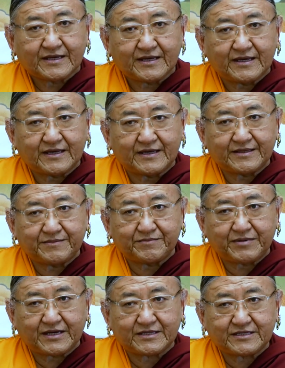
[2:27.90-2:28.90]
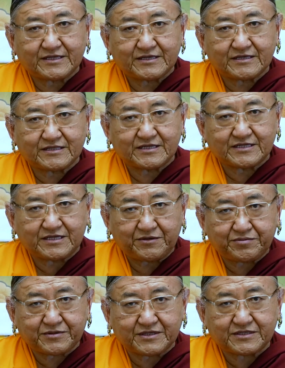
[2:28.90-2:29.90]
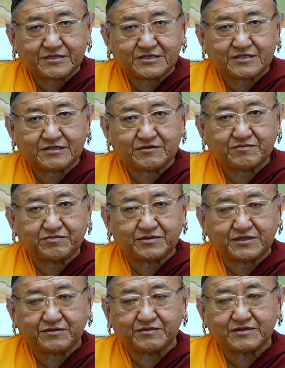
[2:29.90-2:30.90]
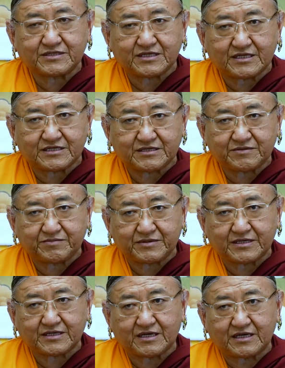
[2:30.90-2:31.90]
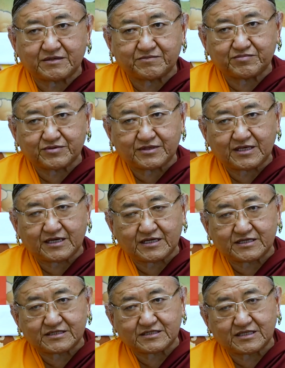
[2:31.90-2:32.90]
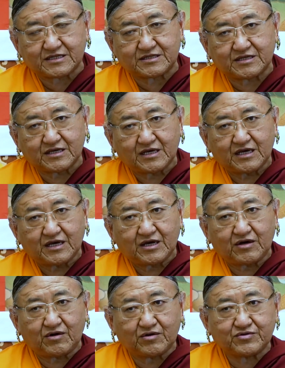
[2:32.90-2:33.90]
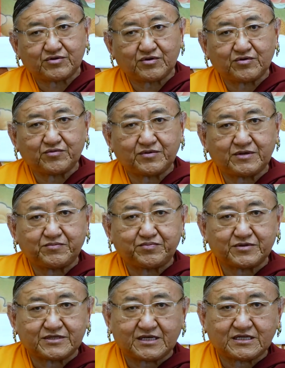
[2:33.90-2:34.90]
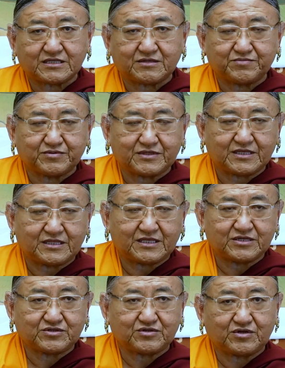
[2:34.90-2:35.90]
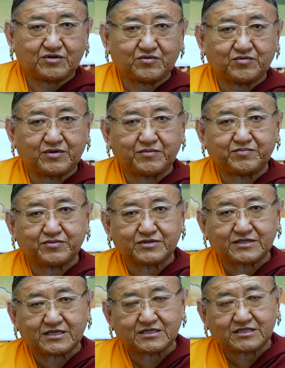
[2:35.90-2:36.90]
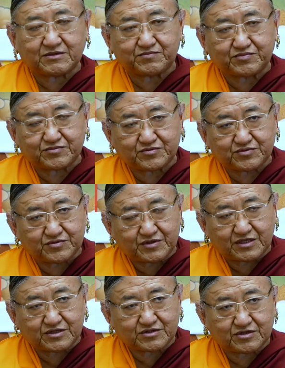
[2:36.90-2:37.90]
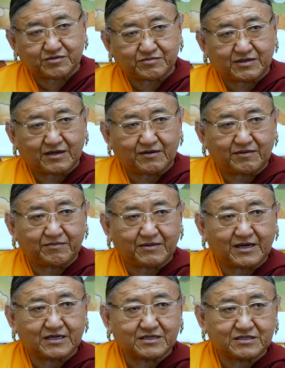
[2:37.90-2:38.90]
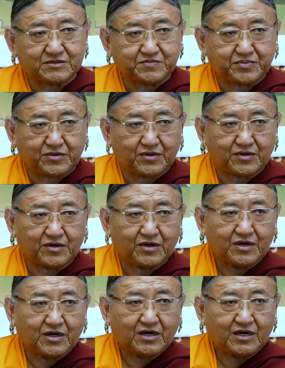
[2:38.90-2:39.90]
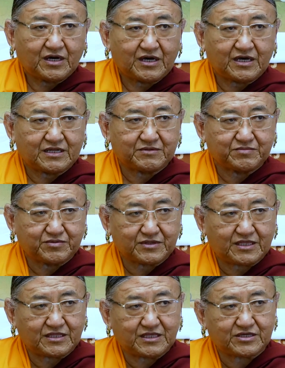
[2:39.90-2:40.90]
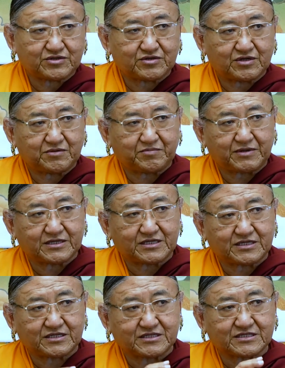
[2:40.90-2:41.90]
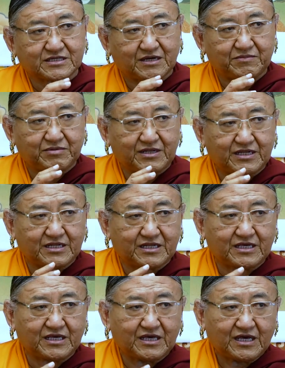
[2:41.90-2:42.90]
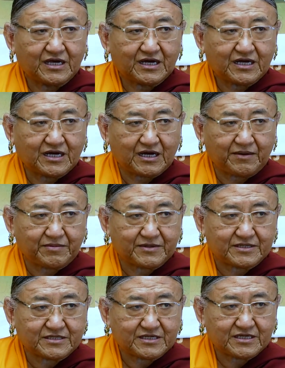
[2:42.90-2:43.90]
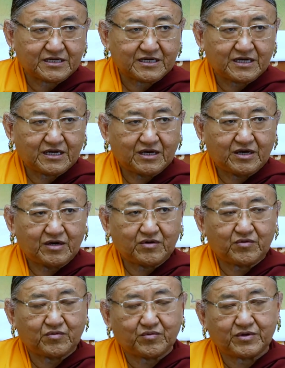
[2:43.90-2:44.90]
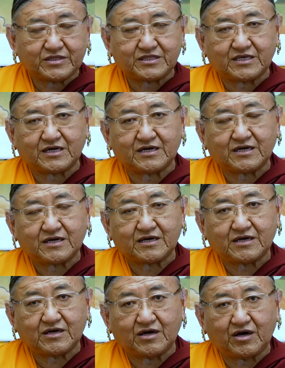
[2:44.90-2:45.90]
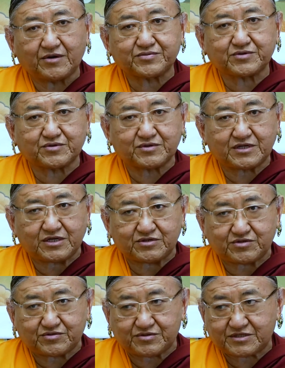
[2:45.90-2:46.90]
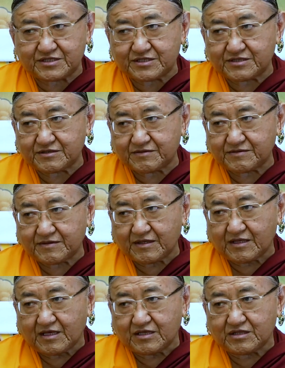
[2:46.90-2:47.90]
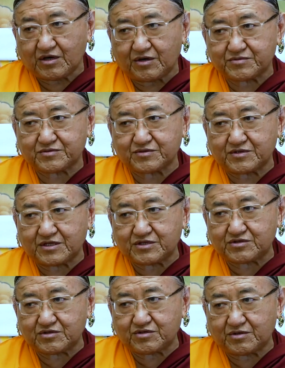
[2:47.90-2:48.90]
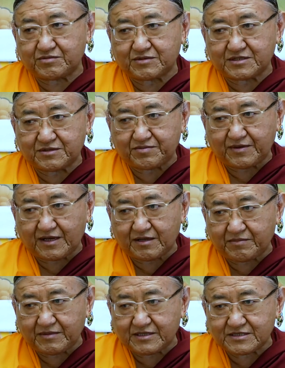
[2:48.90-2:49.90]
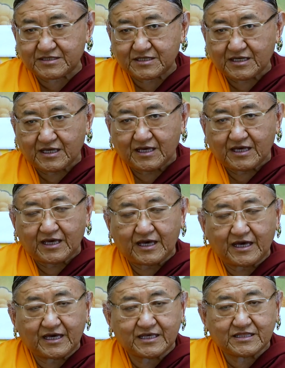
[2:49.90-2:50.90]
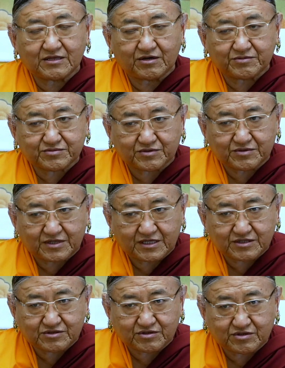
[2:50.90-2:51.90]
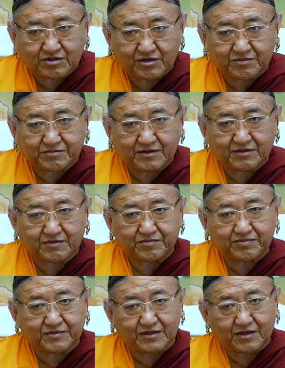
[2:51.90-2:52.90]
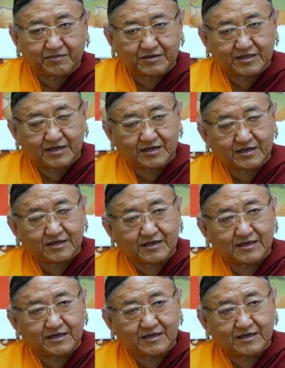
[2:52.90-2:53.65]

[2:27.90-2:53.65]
But the difference between sentient being and Buddha is that although we possess the Buddha nature, we possess the true nature of our mind is pure and Buddha nature, but it is completely covered with the obscurations. The obscuration of the defilements and the obscuration of the phenomena.